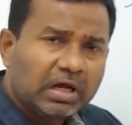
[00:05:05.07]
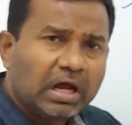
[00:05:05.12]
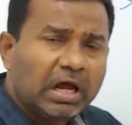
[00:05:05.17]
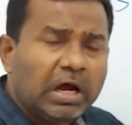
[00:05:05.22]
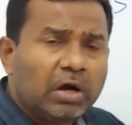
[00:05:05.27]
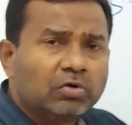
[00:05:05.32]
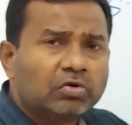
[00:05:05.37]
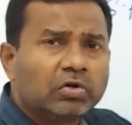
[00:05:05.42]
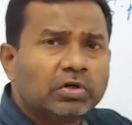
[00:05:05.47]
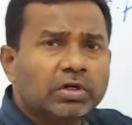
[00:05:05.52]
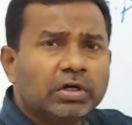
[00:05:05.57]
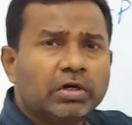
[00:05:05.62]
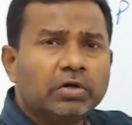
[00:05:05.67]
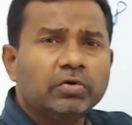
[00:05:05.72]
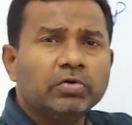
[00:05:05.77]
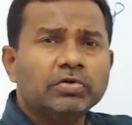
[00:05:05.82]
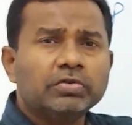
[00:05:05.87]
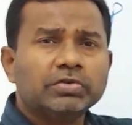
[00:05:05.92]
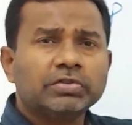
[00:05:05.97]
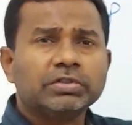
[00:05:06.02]
how to
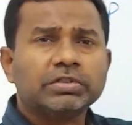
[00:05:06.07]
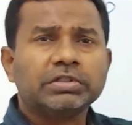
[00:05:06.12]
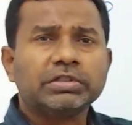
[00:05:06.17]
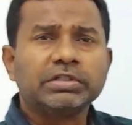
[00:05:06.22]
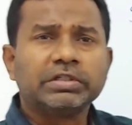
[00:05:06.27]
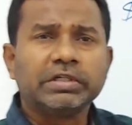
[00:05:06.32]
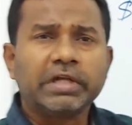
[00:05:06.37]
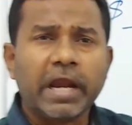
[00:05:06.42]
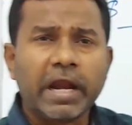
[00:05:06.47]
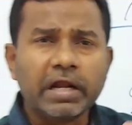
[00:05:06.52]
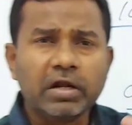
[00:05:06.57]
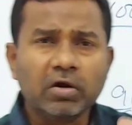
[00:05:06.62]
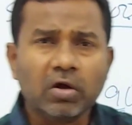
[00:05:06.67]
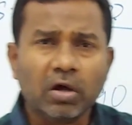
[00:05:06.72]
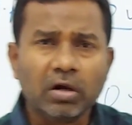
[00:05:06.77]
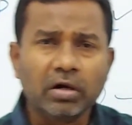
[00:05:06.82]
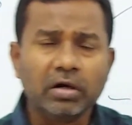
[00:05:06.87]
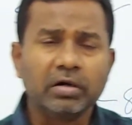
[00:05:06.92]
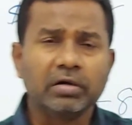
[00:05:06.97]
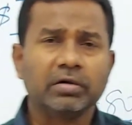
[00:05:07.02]
reduce
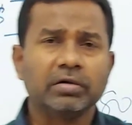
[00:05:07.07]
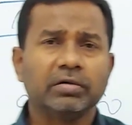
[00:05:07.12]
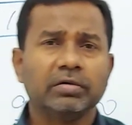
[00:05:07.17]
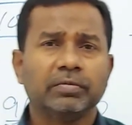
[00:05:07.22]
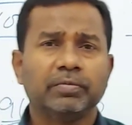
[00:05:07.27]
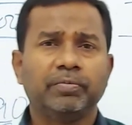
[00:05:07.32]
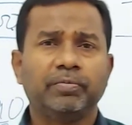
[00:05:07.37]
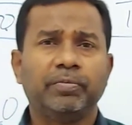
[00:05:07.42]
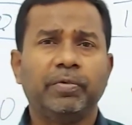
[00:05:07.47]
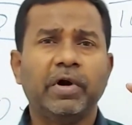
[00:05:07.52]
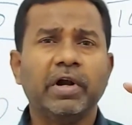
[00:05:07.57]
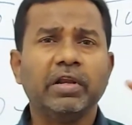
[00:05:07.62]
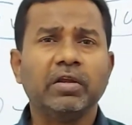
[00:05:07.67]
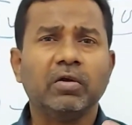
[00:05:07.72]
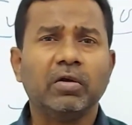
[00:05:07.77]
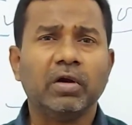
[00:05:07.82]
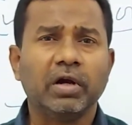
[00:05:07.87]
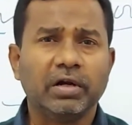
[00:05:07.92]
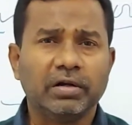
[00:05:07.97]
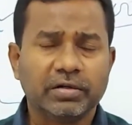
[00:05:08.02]
$10 per
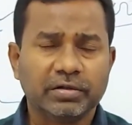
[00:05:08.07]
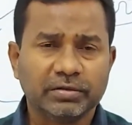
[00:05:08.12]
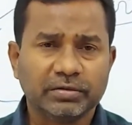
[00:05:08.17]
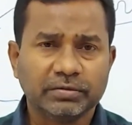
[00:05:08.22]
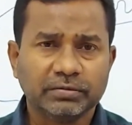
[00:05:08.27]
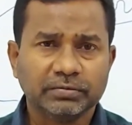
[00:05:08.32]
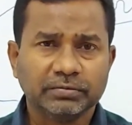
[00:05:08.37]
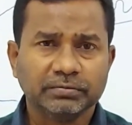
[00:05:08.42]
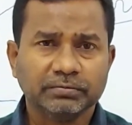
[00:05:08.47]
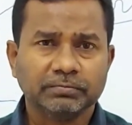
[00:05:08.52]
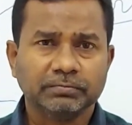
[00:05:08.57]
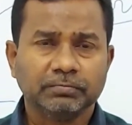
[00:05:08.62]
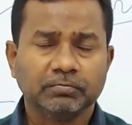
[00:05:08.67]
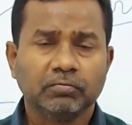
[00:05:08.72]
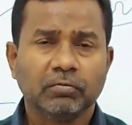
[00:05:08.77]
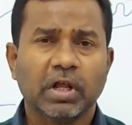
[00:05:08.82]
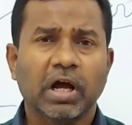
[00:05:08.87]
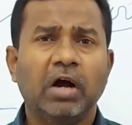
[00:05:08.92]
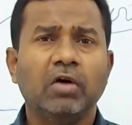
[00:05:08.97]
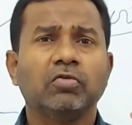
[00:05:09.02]
unit.
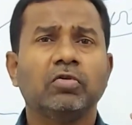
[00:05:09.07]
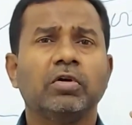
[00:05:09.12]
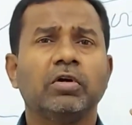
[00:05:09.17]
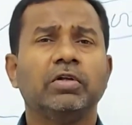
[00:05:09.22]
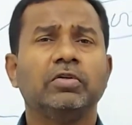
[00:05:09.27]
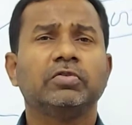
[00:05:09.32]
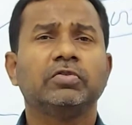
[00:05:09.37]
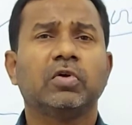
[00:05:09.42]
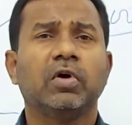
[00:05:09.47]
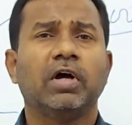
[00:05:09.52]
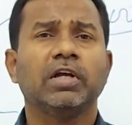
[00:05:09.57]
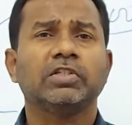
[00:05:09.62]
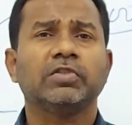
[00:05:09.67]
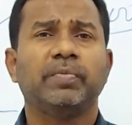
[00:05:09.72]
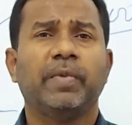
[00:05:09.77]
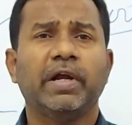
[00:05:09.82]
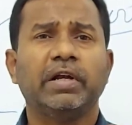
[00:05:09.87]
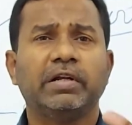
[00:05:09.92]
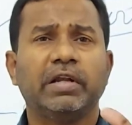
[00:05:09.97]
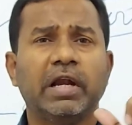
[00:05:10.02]
How to reduce
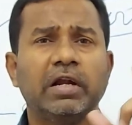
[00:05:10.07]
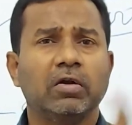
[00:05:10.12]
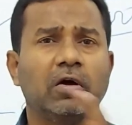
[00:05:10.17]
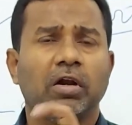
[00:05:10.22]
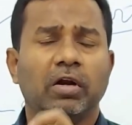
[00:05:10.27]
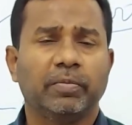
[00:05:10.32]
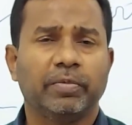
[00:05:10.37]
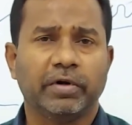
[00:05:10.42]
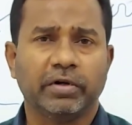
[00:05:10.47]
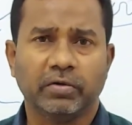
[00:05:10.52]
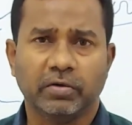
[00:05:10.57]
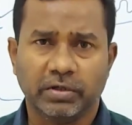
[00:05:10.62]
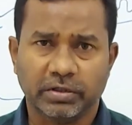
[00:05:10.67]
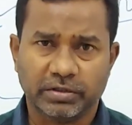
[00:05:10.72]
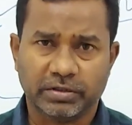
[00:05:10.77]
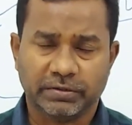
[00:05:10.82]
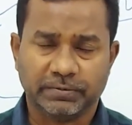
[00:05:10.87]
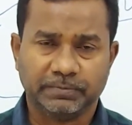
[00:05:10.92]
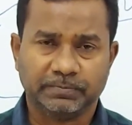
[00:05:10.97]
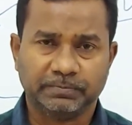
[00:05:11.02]
cost by $10 per
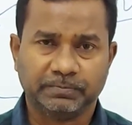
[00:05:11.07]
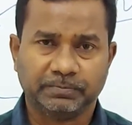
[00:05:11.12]
unit.